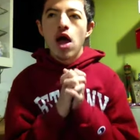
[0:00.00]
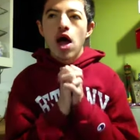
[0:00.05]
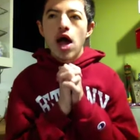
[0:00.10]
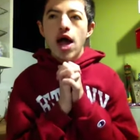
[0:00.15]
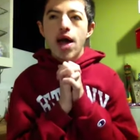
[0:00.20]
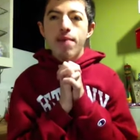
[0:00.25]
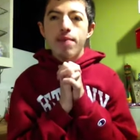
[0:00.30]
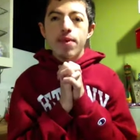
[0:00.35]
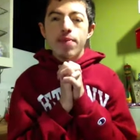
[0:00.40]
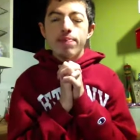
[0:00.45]

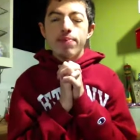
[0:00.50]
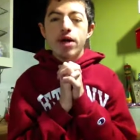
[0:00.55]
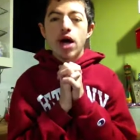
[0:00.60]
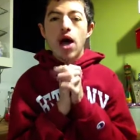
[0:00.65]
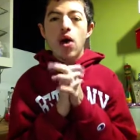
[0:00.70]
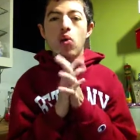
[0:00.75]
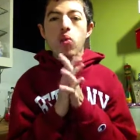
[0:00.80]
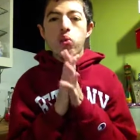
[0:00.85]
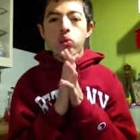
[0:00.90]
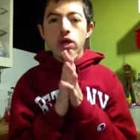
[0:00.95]
Um, but
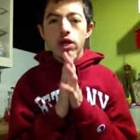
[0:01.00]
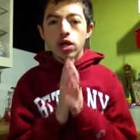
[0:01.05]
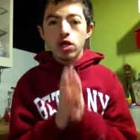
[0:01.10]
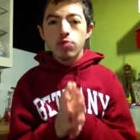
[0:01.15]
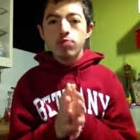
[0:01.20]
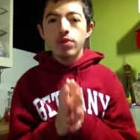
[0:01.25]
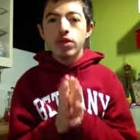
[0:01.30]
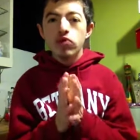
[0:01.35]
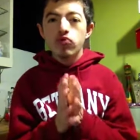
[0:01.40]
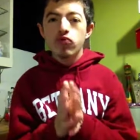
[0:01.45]
I
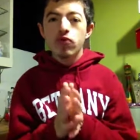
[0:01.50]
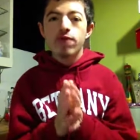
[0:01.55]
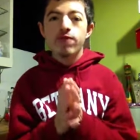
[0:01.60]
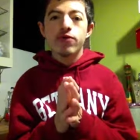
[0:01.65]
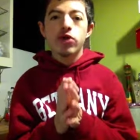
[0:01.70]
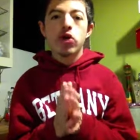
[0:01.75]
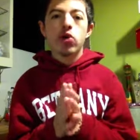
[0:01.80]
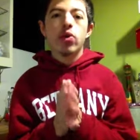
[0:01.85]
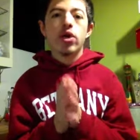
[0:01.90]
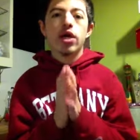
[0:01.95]
will be
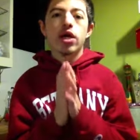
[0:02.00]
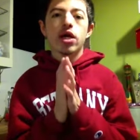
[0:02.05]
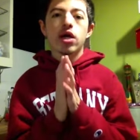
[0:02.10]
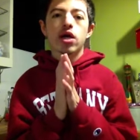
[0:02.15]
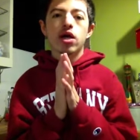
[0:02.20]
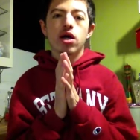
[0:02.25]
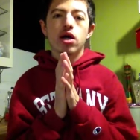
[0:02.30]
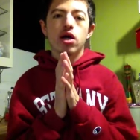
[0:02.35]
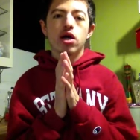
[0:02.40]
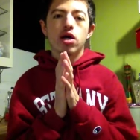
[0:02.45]

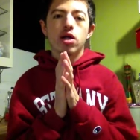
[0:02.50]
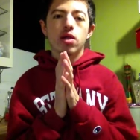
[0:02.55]
reviewing